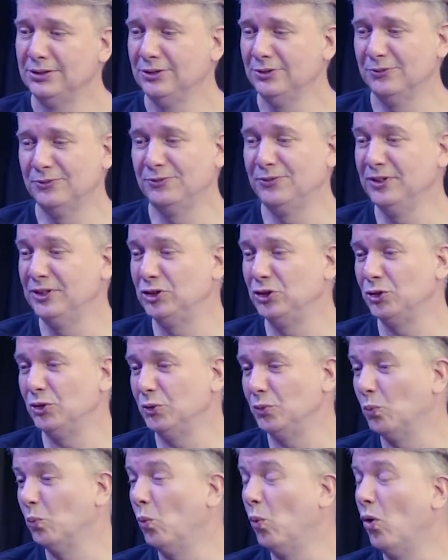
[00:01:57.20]
feature
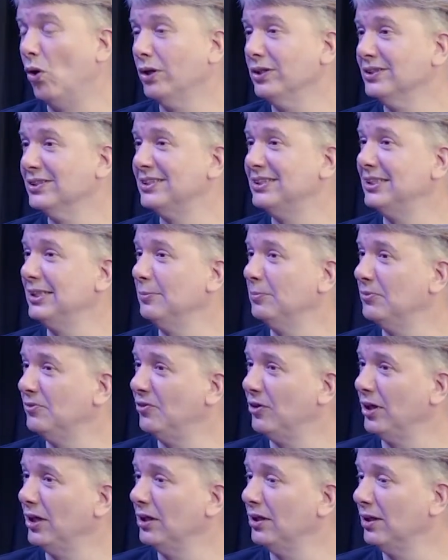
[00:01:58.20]
one seemed
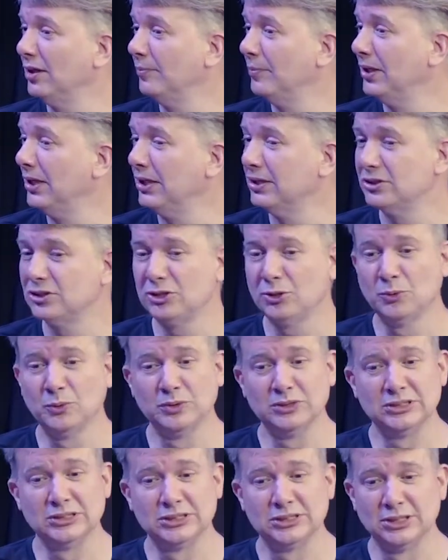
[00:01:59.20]
very limited. So it
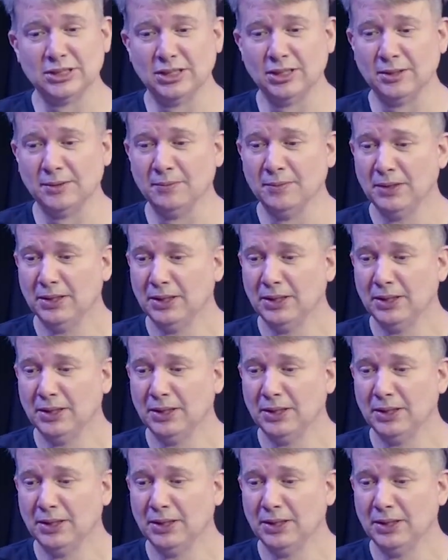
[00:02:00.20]
was, so